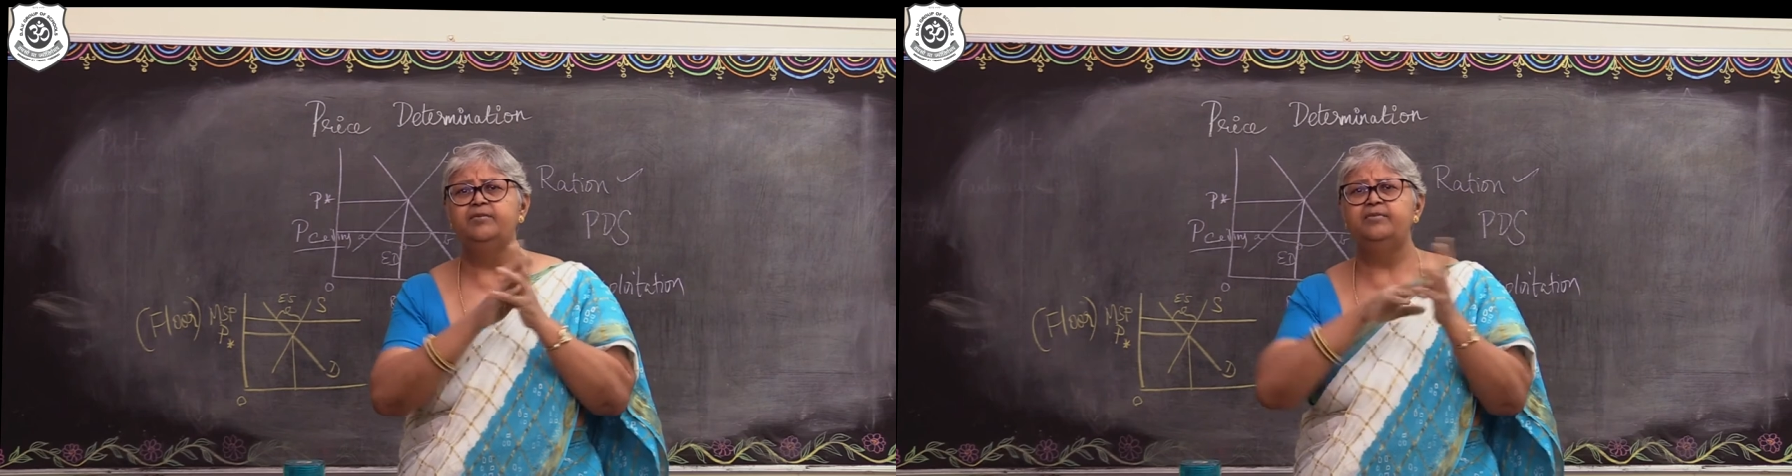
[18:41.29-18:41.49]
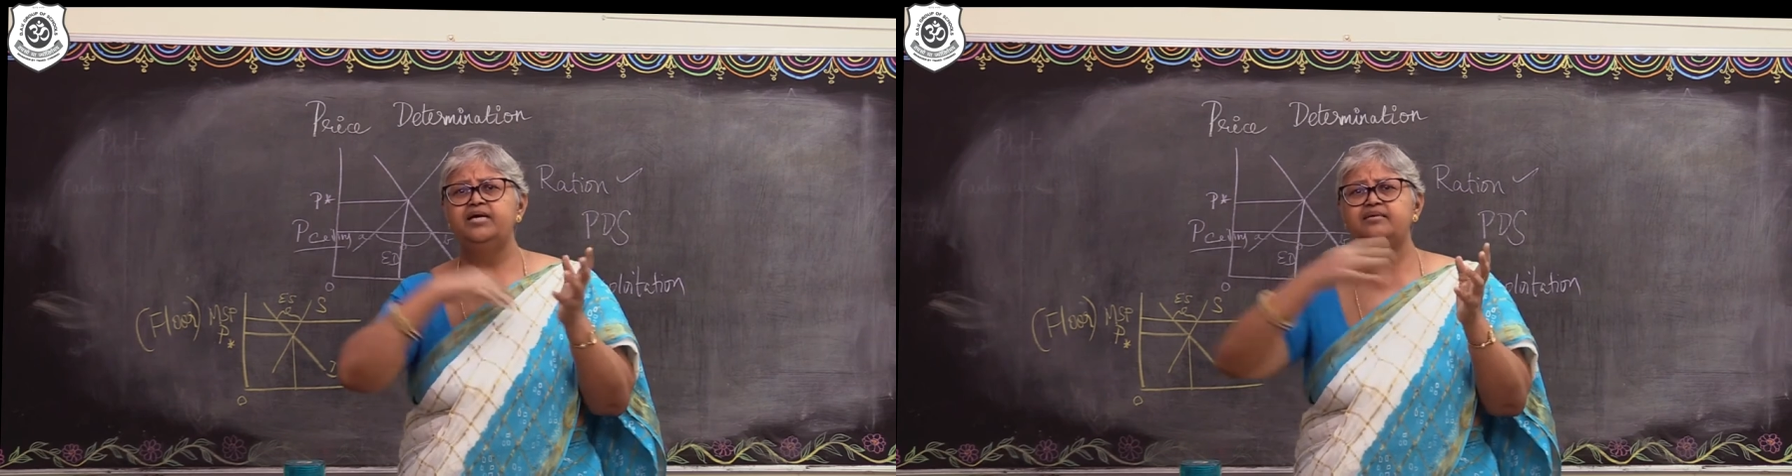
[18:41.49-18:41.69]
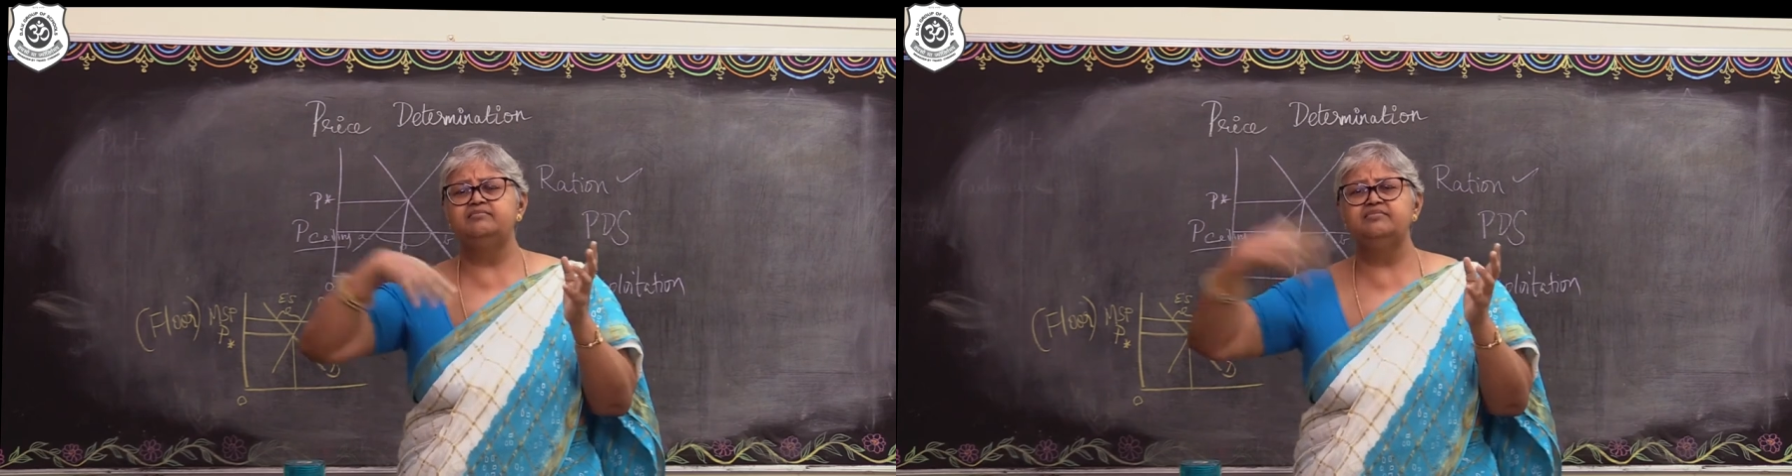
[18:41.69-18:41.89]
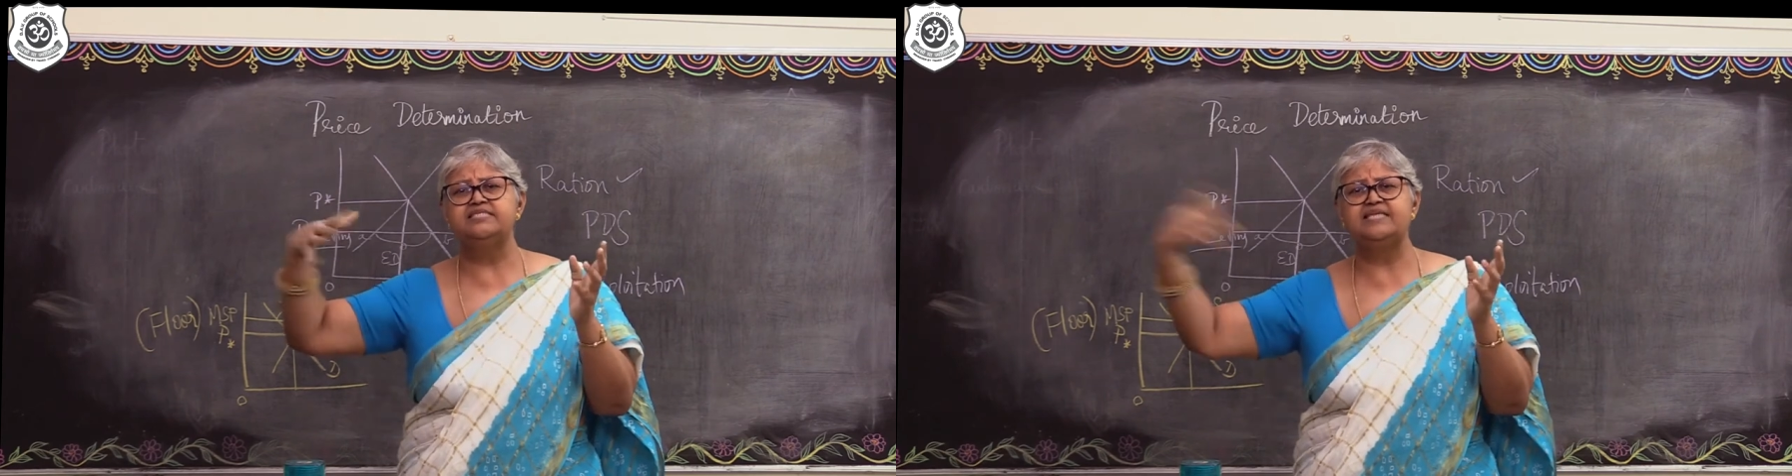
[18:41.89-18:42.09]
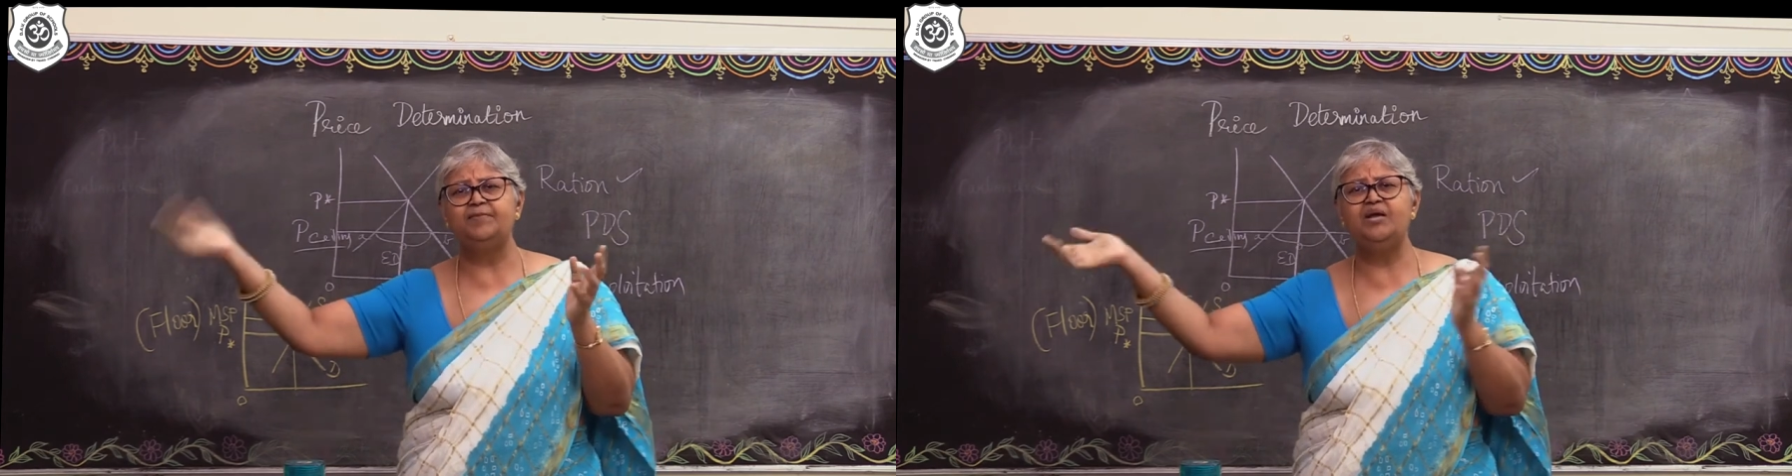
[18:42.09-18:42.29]
but
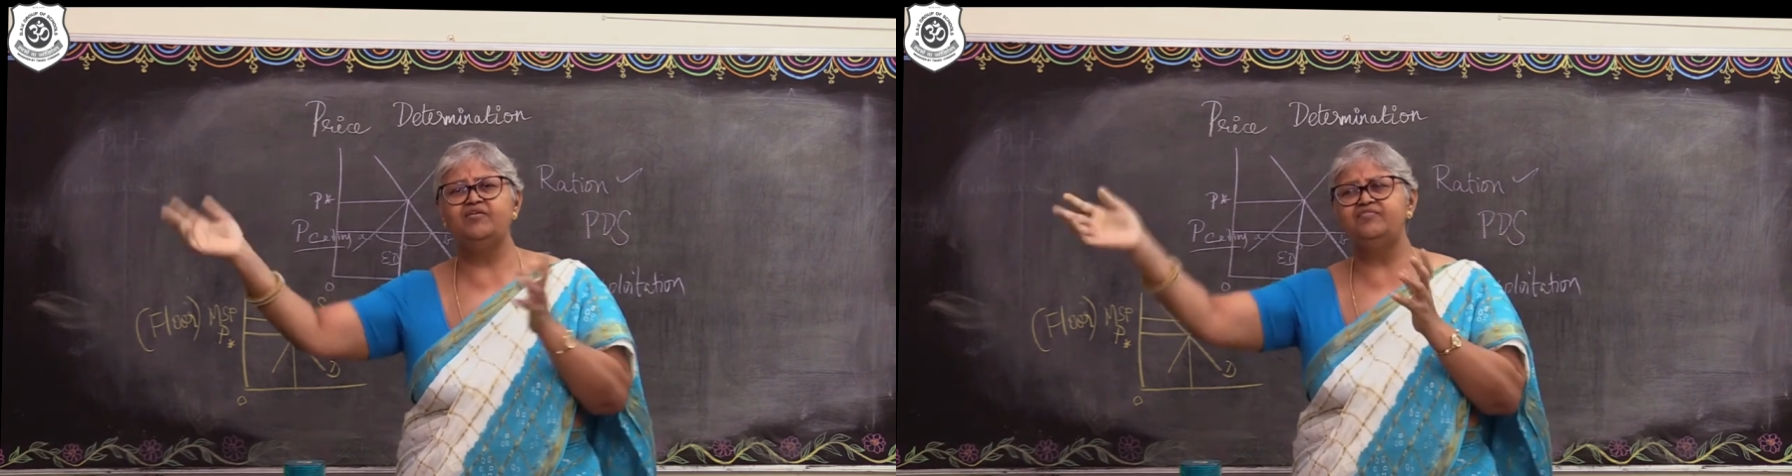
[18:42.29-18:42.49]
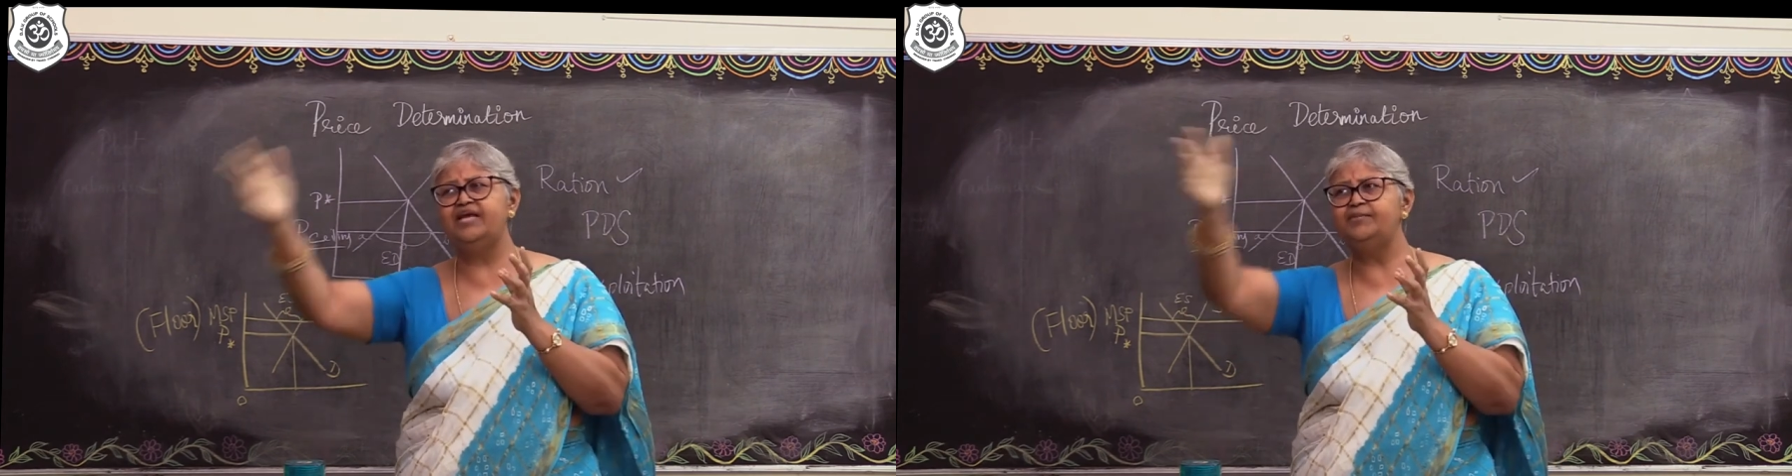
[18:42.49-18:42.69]
supply of